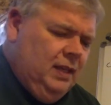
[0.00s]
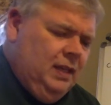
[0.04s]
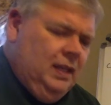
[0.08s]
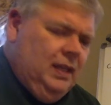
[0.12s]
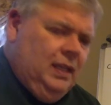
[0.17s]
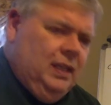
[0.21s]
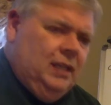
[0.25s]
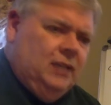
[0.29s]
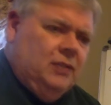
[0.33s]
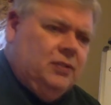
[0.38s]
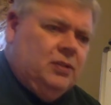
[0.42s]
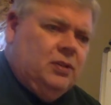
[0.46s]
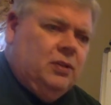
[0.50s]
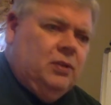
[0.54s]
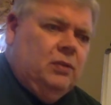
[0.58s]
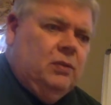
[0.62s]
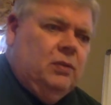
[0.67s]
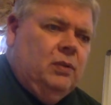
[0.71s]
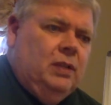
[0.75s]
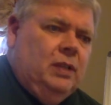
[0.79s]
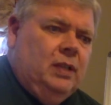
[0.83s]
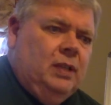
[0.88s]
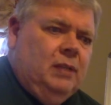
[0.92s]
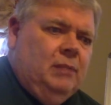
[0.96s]
And
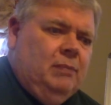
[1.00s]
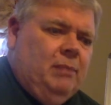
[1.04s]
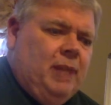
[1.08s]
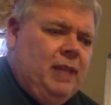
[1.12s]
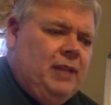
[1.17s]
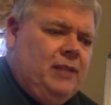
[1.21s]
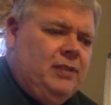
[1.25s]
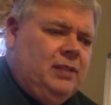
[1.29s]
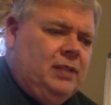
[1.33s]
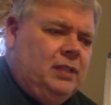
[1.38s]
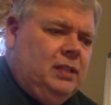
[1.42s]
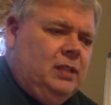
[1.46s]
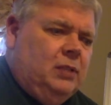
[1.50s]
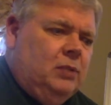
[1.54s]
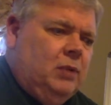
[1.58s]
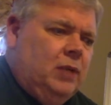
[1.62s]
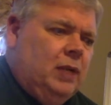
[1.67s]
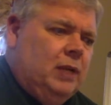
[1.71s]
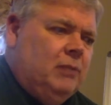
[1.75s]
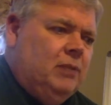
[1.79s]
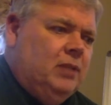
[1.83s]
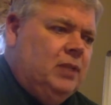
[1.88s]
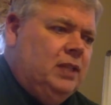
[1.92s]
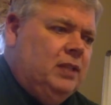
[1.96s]
so basically what
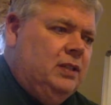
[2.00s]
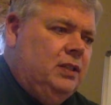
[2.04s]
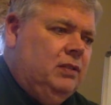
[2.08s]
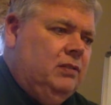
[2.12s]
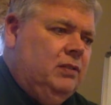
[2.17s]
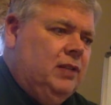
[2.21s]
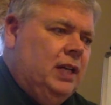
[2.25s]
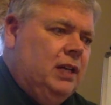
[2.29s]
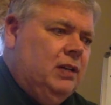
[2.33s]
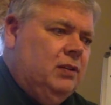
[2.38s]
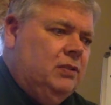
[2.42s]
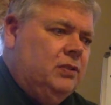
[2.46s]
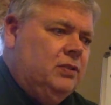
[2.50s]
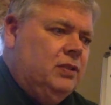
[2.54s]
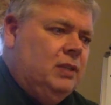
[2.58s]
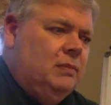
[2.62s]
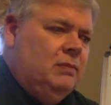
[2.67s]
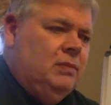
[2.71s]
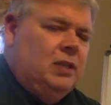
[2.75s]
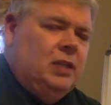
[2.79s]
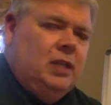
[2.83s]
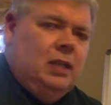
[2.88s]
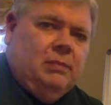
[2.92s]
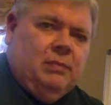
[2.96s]
I'm going to do now is
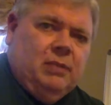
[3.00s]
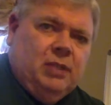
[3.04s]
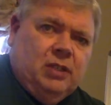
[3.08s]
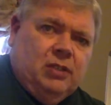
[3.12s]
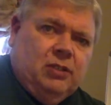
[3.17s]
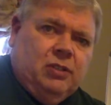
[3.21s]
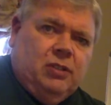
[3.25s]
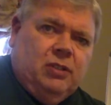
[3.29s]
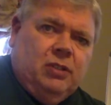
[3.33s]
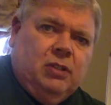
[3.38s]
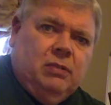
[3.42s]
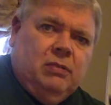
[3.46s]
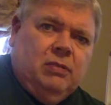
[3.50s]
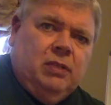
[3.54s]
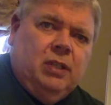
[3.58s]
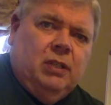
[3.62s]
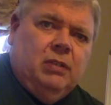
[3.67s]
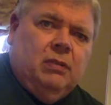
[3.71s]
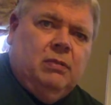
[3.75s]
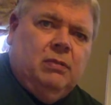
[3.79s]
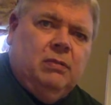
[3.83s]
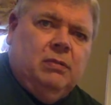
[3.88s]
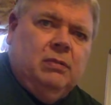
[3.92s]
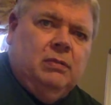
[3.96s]
I'm going to show
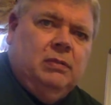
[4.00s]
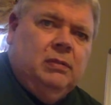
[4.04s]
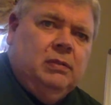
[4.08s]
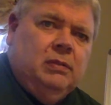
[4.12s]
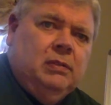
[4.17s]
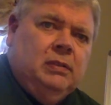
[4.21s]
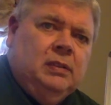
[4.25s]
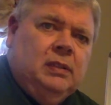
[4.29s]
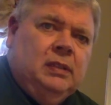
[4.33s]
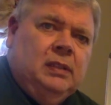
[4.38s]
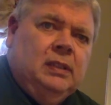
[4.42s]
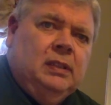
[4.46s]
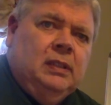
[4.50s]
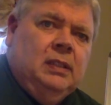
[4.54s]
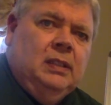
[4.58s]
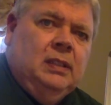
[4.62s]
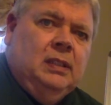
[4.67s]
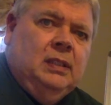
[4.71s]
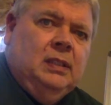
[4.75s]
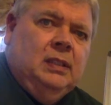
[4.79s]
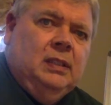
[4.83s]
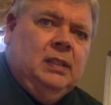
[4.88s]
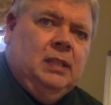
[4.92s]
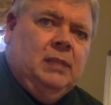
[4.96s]
you,
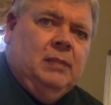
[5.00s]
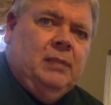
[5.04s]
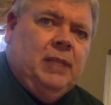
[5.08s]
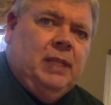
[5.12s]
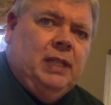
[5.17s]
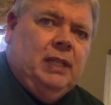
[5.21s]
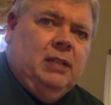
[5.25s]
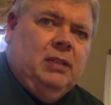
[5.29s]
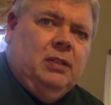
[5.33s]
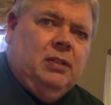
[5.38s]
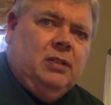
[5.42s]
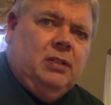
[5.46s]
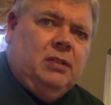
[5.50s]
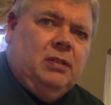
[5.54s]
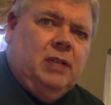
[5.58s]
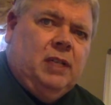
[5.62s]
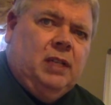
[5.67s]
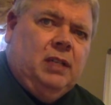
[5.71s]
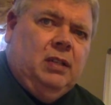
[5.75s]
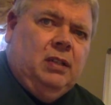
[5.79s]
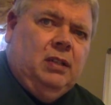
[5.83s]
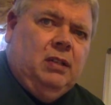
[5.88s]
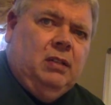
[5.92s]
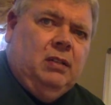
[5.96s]
I'm going to
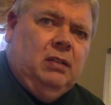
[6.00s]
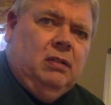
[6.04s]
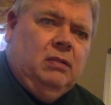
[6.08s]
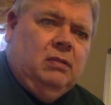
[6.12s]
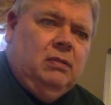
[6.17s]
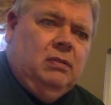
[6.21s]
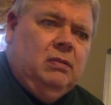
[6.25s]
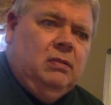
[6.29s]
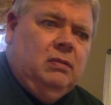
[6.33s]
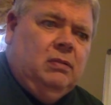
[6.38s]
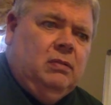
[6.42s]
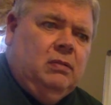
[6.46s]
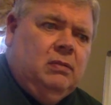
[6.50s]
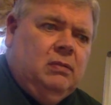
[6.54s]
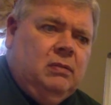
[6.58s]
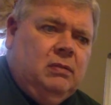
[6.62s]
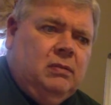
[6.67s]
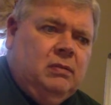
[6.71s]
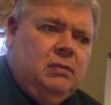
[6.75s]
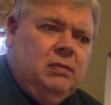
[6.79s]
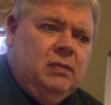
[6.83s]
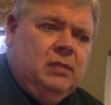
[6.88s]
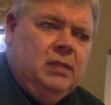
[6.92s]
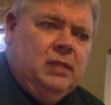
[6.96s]
illustrate to you
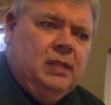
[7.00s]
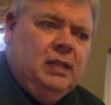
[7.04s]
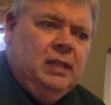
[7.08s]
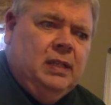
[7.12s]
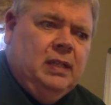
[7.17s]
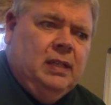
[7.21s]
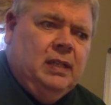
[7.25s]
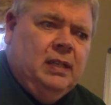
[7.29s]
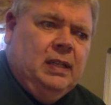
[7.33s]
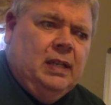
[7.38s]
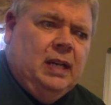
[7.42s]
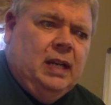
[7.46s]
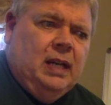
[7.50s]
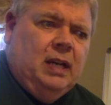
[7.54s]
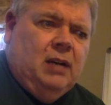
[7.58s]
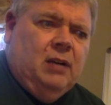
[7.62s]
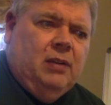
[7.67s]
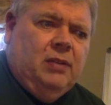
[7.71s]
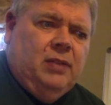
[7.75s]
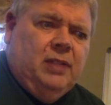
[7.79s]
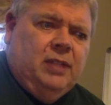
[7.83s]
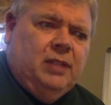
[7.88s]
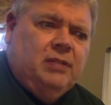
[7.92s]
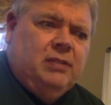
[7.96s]

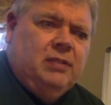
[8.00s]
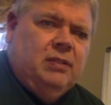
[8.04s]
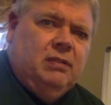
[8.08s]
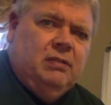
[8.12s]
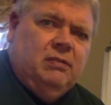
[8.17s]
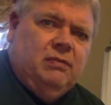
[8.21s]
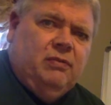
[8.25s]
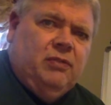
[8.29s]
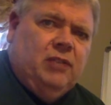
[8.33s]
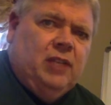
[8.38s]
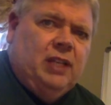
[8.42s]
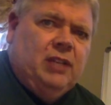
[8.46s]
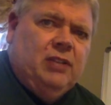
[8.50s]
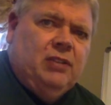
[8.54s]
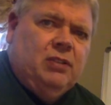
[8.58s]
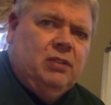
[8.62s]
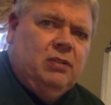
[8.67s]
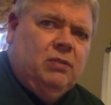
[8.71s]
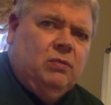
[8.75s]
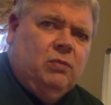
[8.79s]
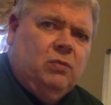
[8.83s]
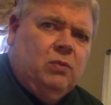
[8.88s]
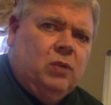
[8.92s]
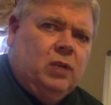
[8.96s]
how this
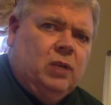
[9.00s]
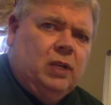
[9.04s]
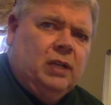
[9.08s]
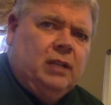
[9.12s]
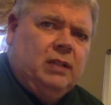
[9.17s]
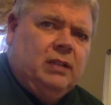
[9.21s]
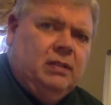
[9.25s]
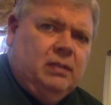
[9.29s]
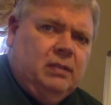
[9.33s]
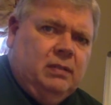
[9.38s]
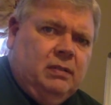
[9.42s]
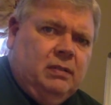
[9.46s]
inflation worked,